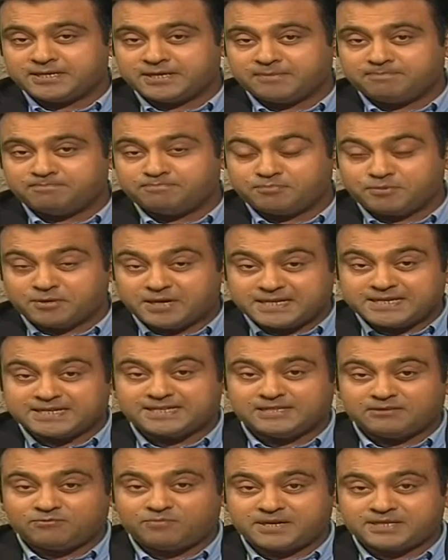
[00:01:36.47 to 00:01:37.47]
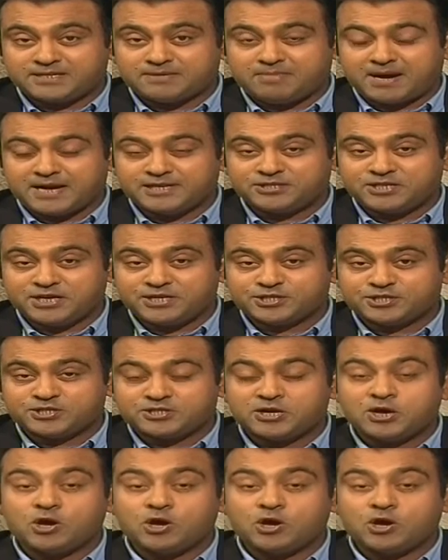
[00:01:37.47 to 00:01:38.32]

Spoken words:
a political victimization